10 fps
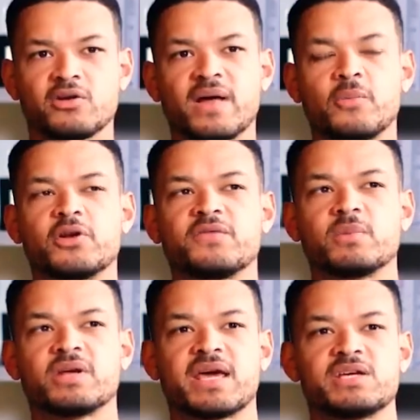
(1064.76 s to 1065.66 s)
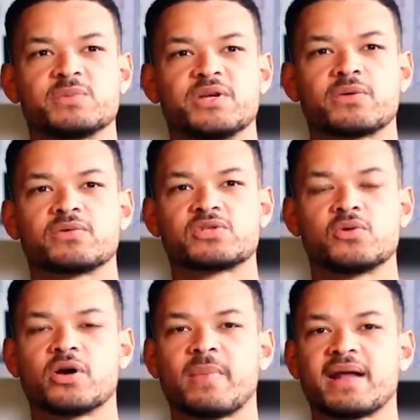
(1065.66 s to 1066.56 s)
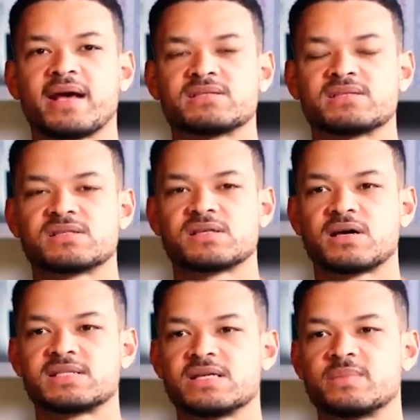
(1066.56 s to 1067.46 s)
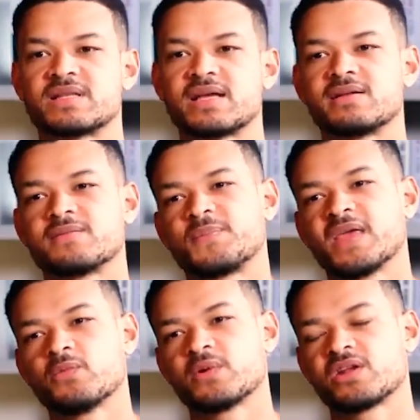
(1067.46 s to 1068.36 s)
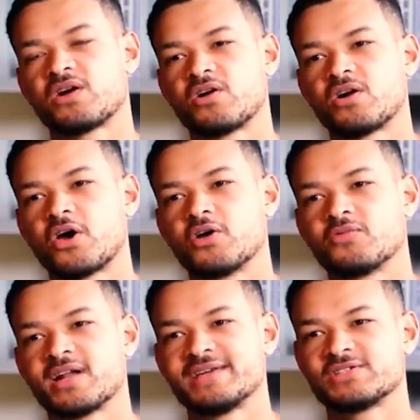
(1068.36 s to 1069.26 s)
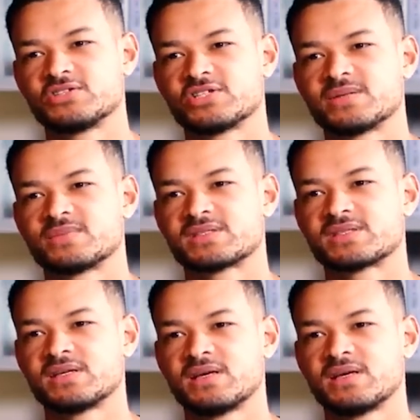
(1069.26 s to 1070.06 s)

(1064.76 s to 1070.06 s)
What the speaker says: on that point of communication, we don't talk about it as a society, but then even within our own relationships,